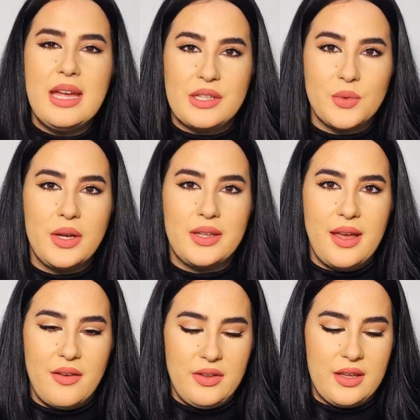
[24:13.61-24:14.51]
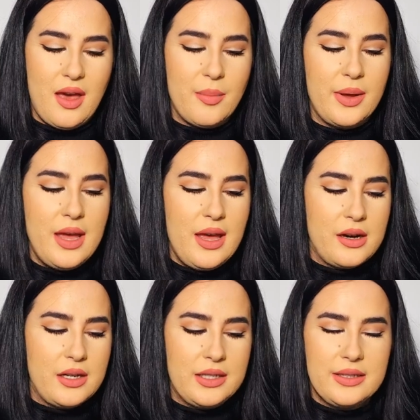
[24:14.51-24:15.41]
it's quite a heavy cap
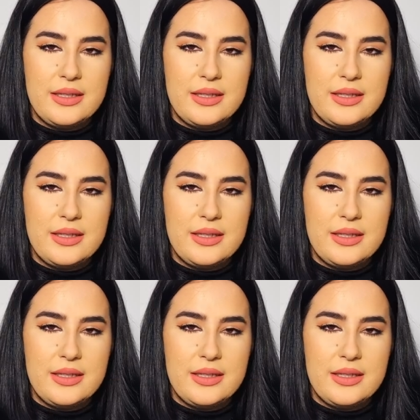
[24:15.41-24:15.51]
uh,